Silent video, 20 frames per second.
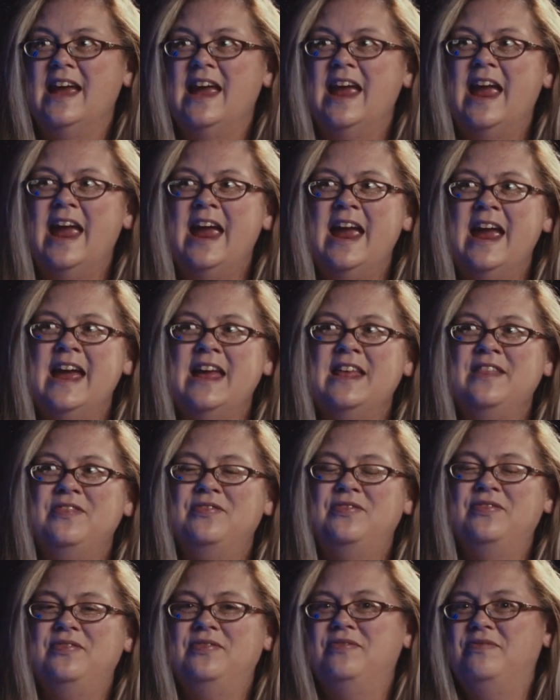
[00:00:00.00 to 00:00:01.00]

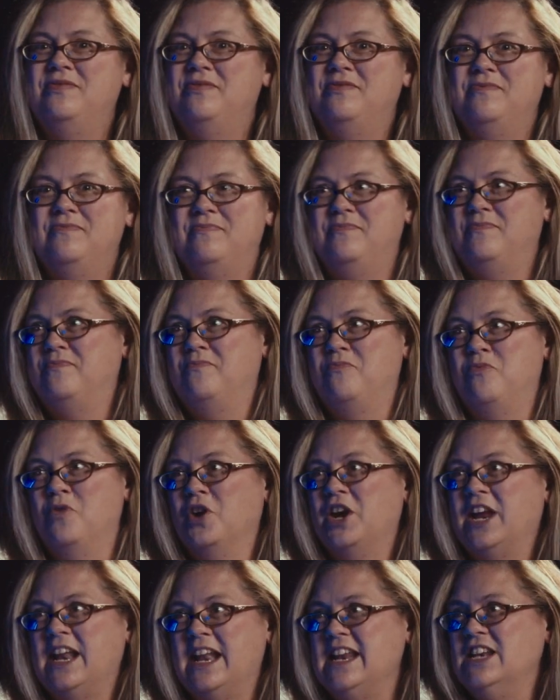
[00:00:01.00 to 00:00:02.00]
and we're
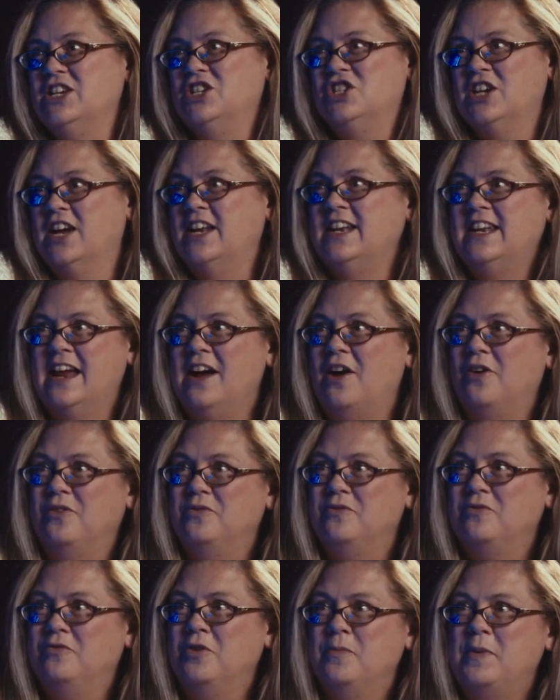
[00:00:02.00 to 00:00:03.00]
getting shut down.
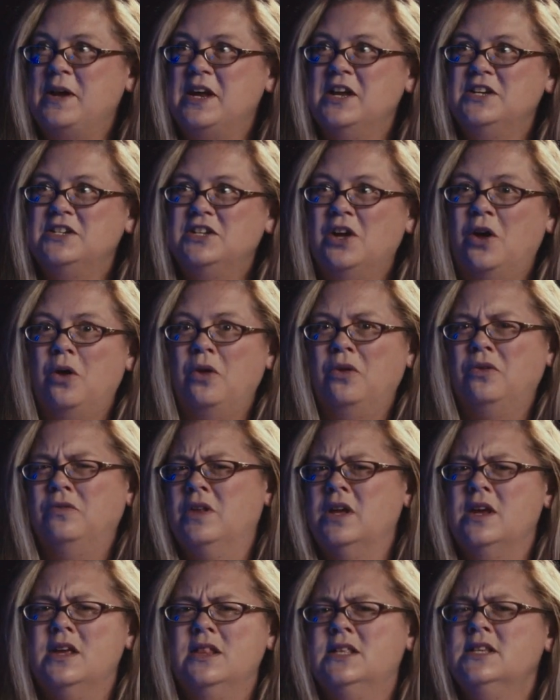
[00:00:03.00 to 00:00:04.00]
We're being told
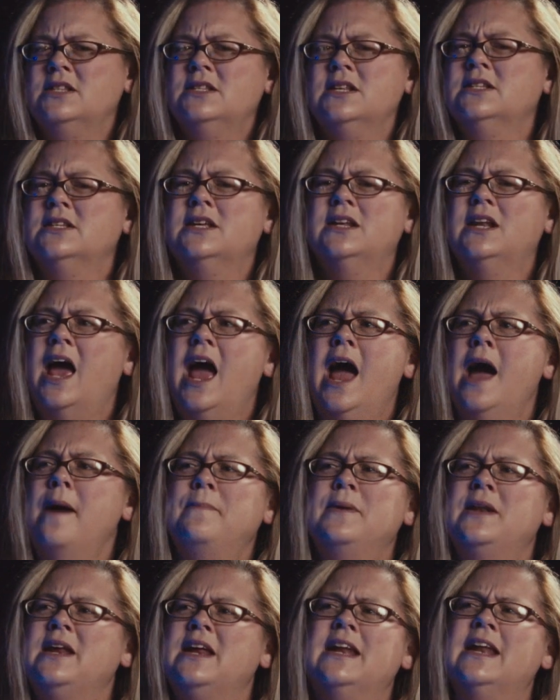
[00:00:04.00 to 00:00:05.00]
this isn't
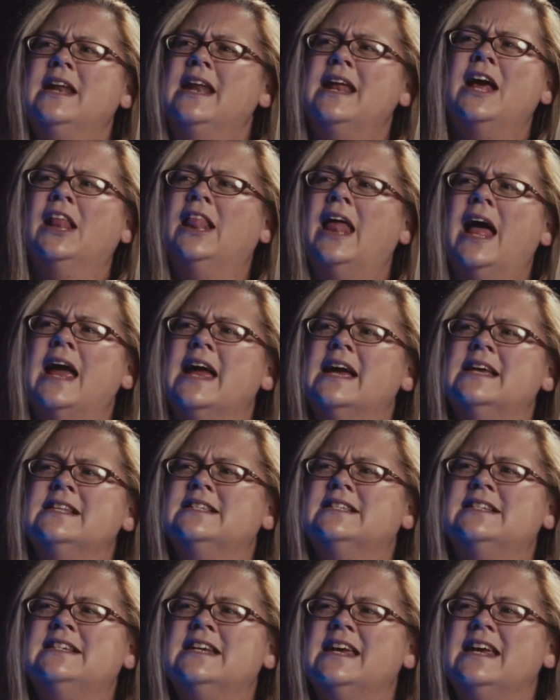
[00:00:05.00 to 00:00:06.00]
happening in
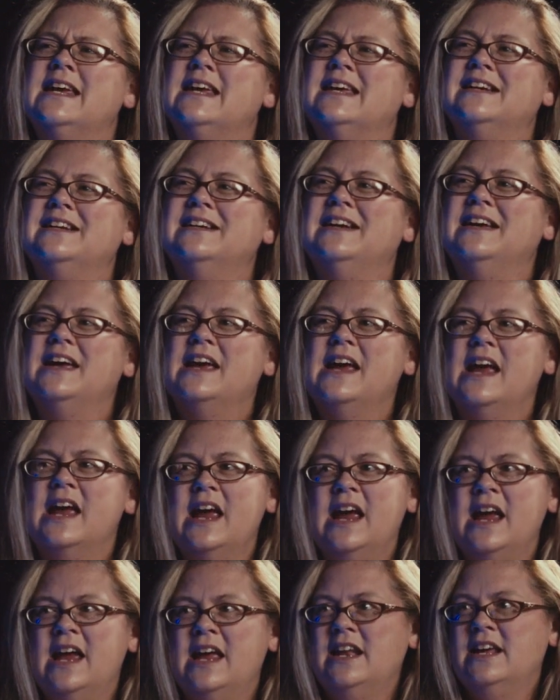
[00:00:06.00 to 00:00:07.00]
LISD,
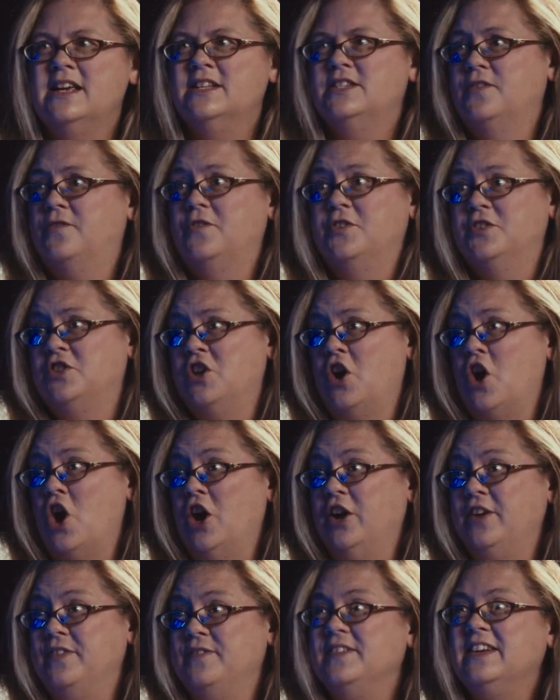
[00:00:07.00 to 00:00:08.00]
and it's a
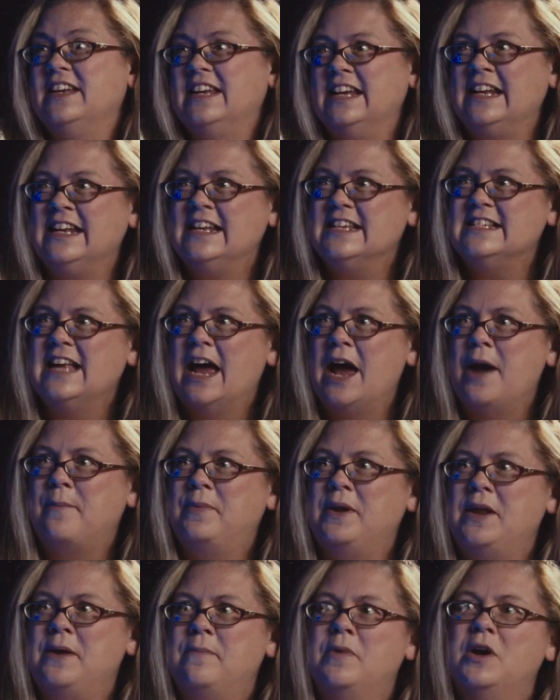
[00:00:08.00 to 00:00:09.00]
facade. It is
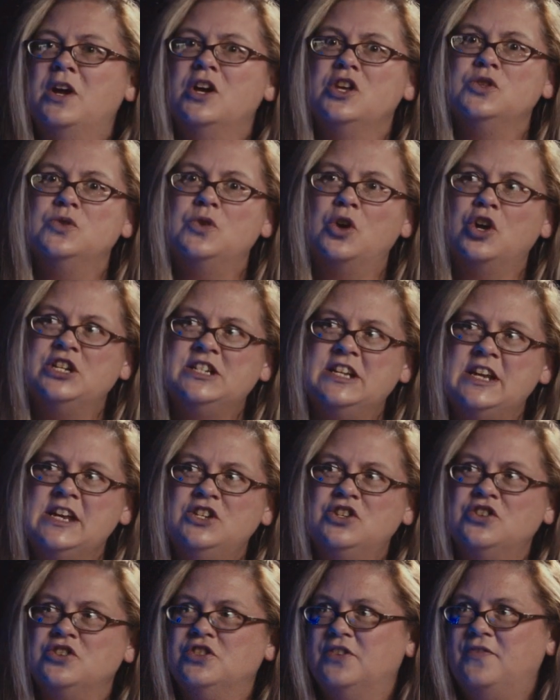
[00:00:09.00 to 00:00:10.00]
happening because our
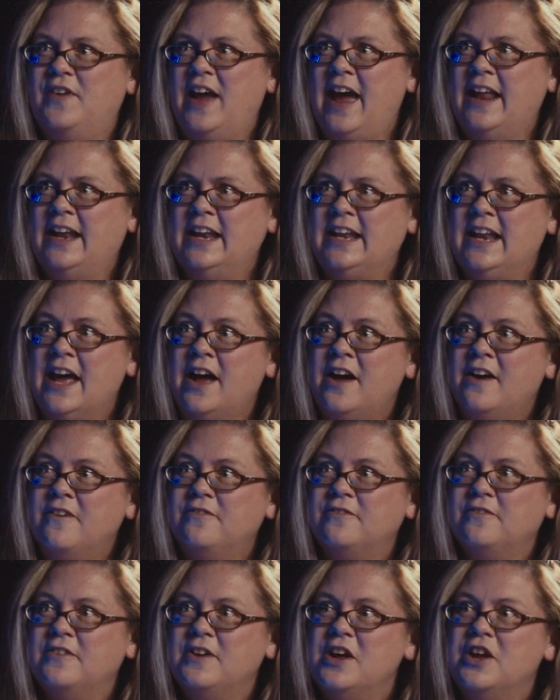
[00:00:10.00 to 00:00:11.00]
teachers have had
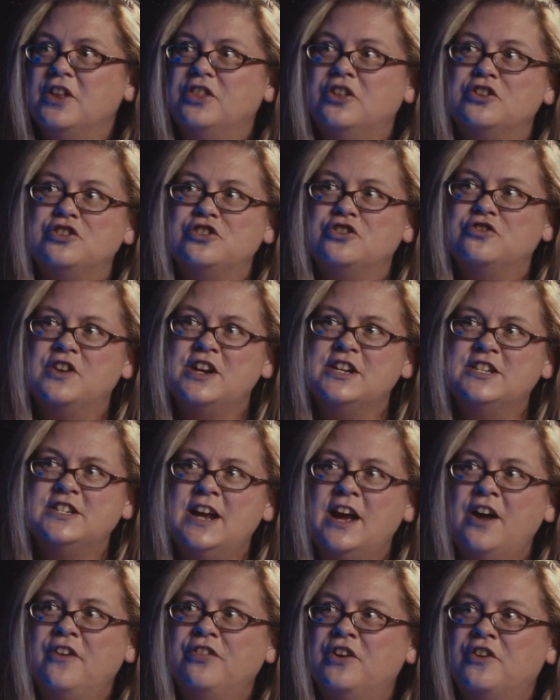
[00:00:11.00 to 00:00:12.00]
enough. They're stressed
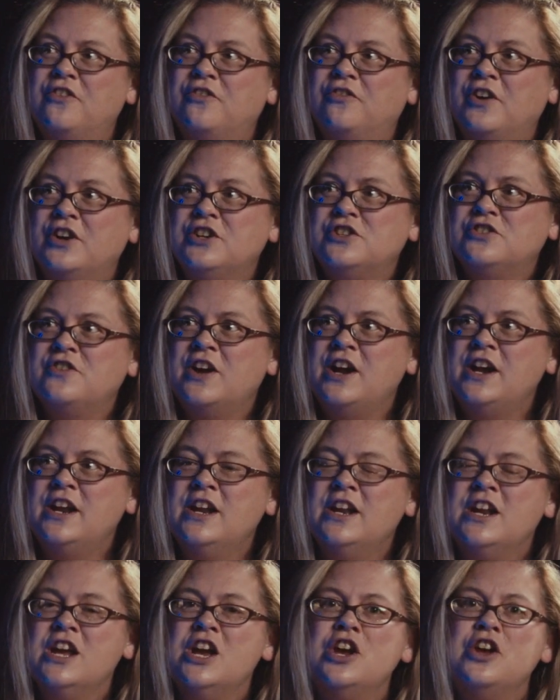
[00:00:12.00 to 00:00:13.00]
out, they're
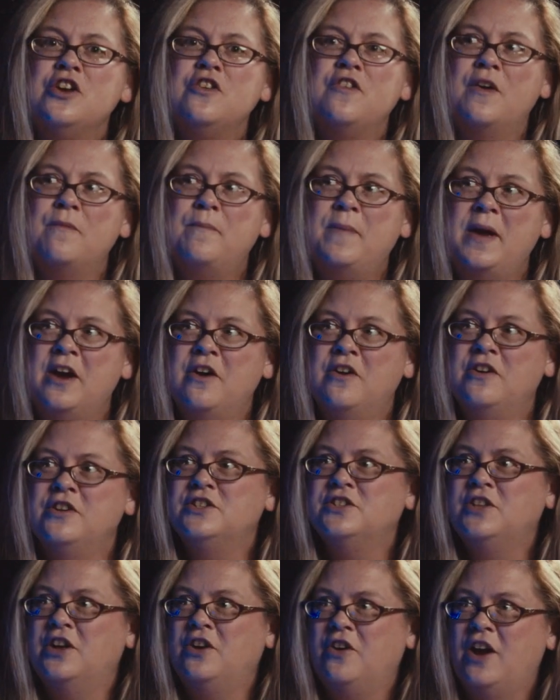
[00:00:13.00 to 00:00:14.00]
frustrated. You have parents
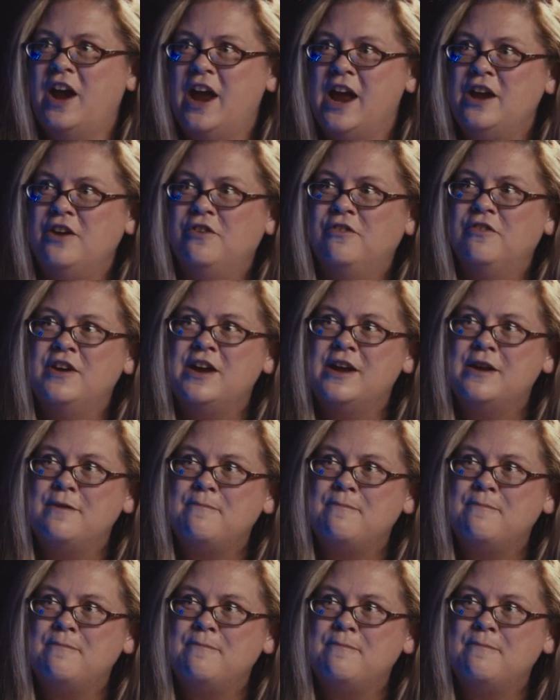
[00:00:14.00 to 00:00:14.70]
that are angry and